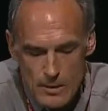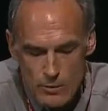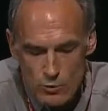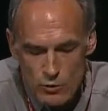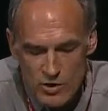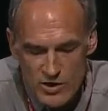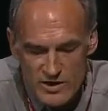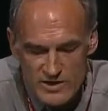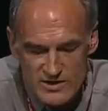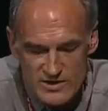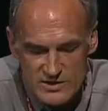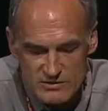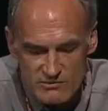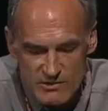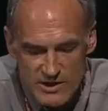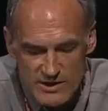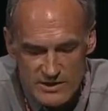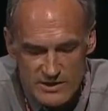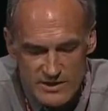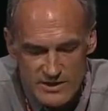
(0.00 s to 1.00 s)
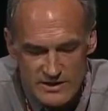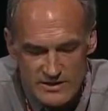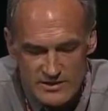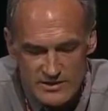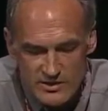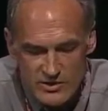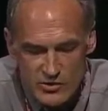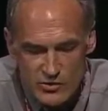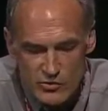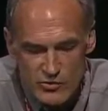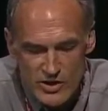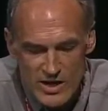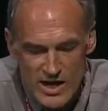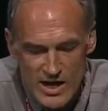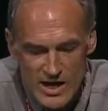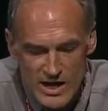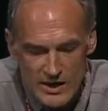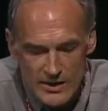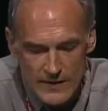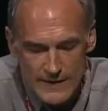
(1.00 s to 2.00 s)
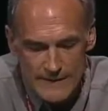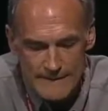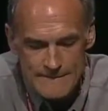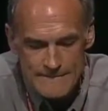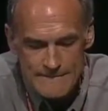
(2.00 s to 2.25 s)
What is the right thing to do now?